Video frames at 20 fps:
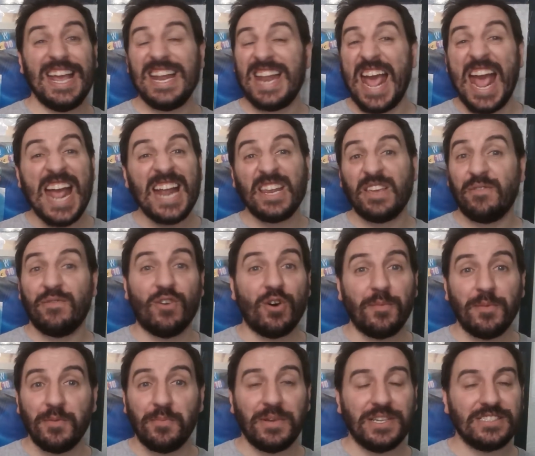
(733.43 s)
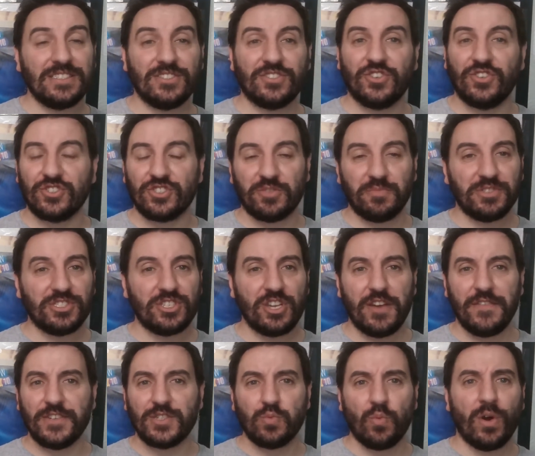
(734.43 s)
in any form of business, customer
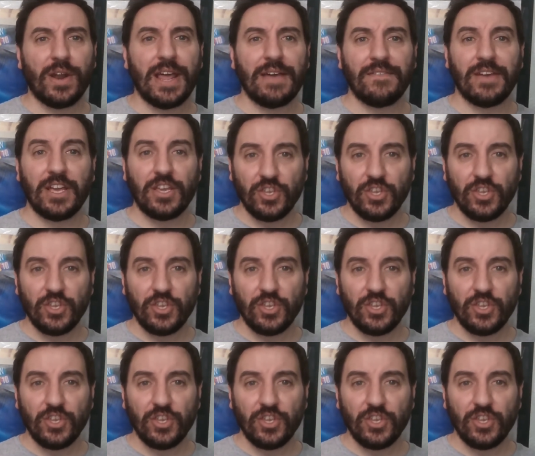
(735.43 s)
service, whatever.